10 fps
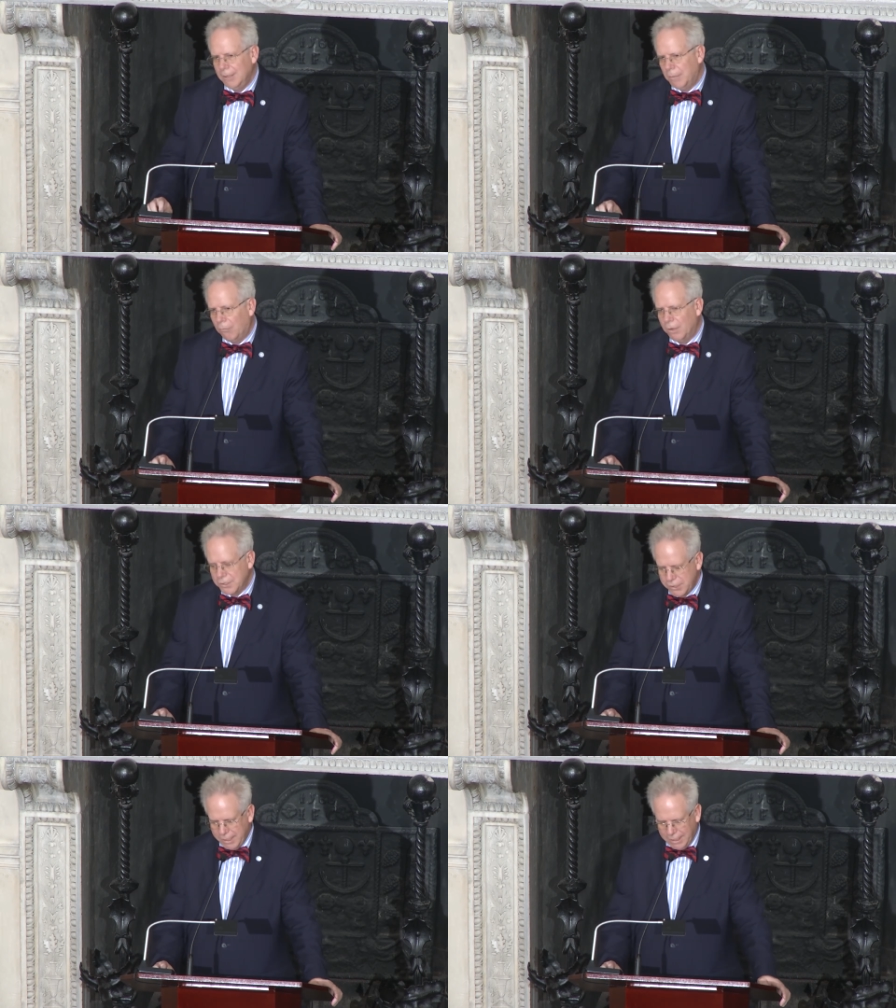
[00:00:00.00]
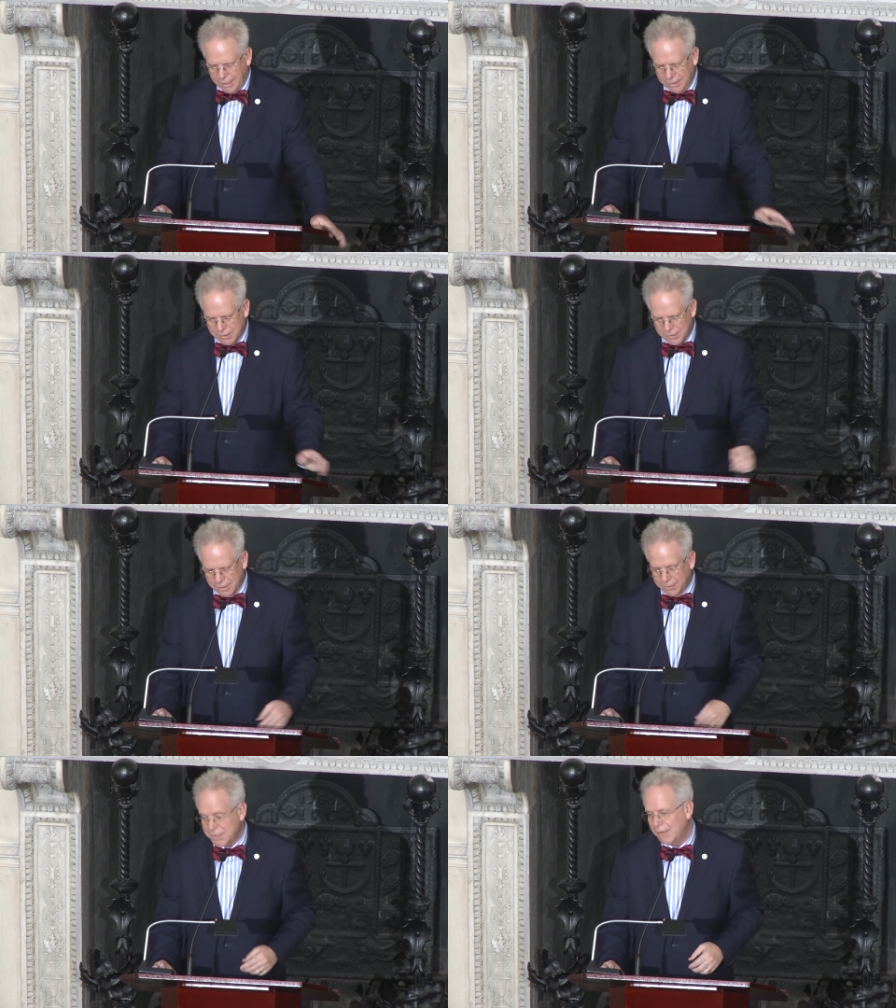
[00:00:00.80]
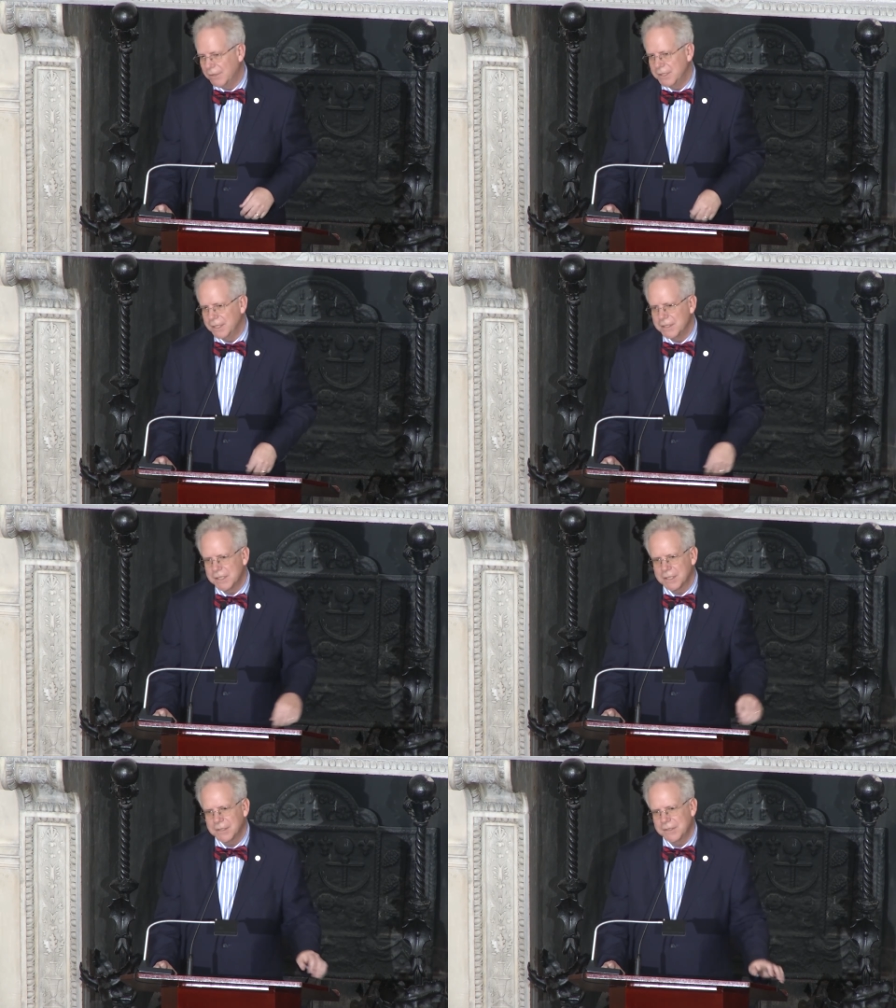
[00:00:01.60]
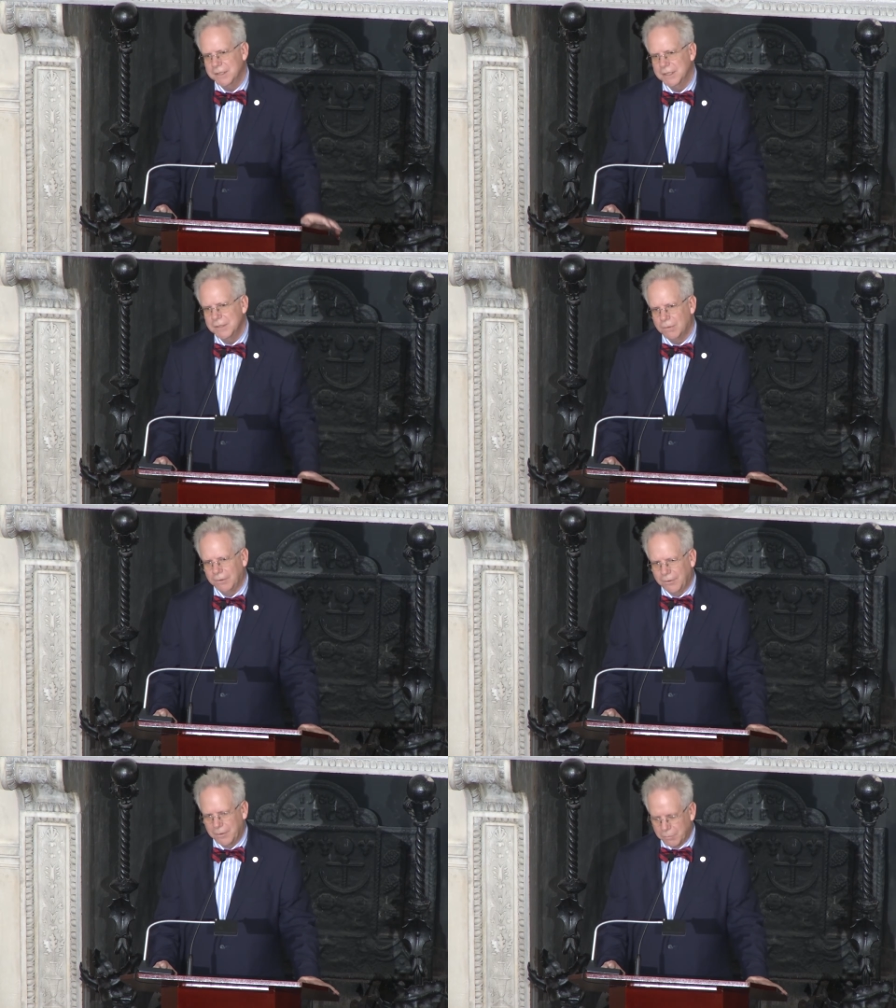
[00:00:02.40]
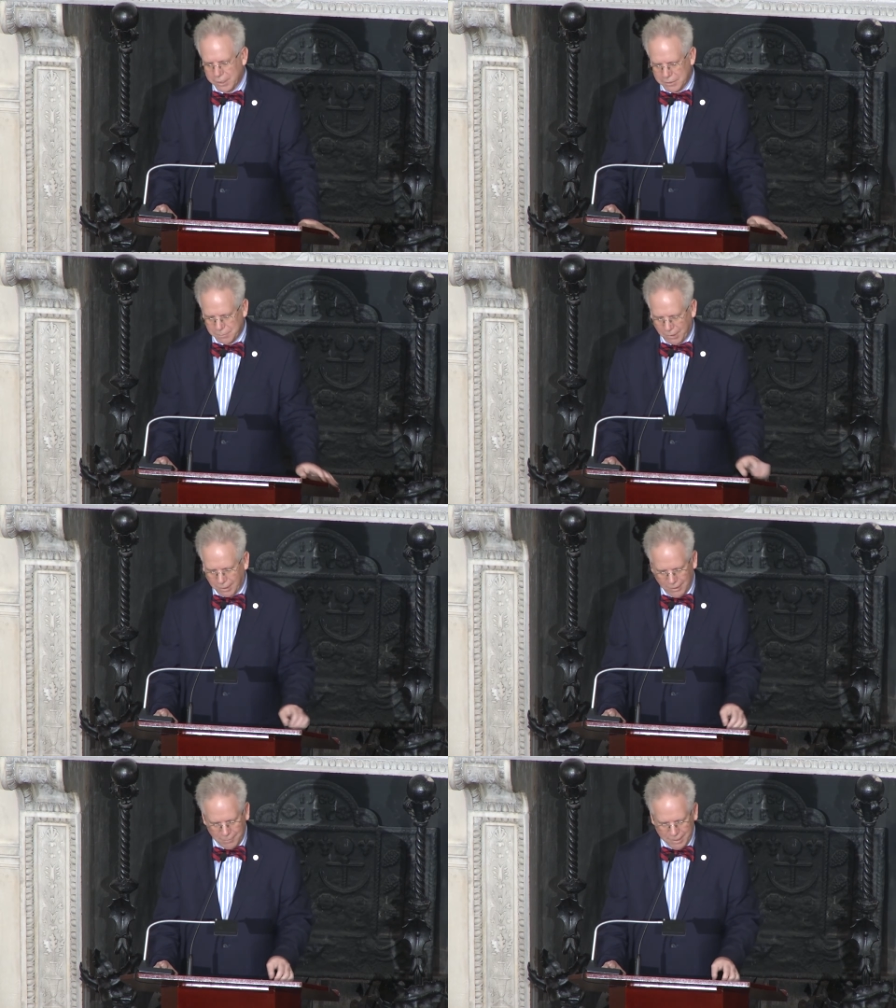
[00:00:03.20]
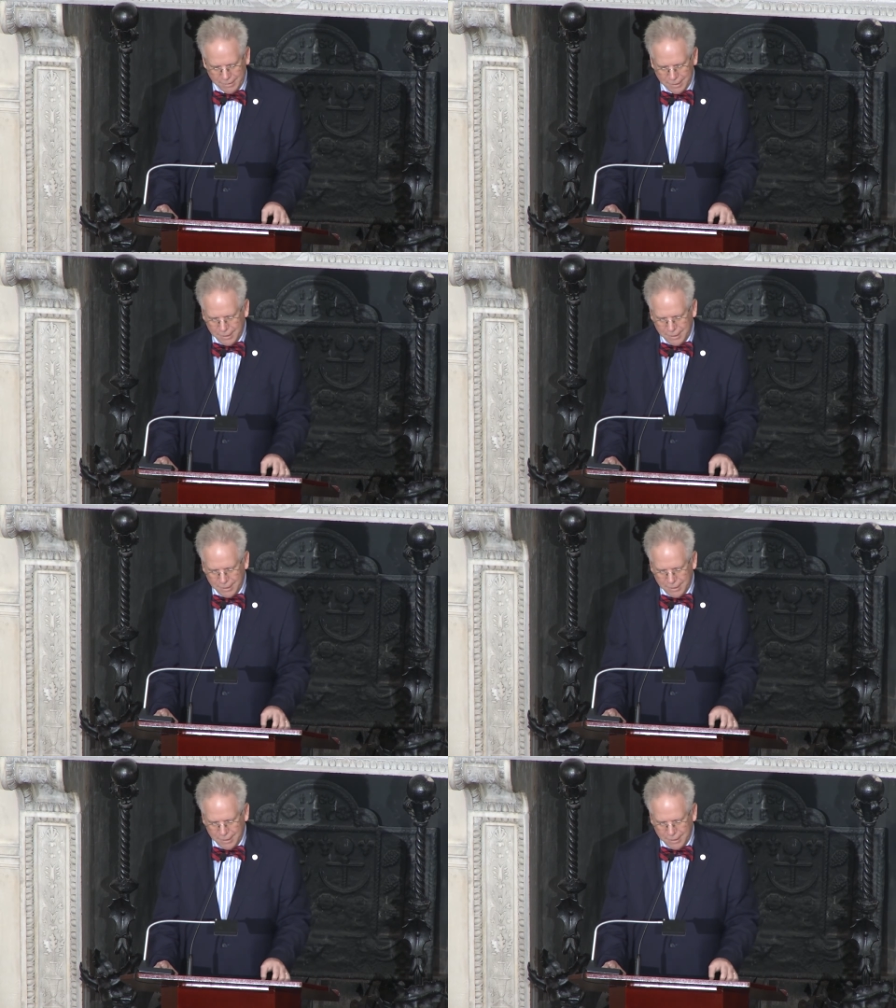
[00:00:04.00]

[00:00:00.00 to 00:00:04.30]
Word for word: But what changed in the 1760s was that the British Parliament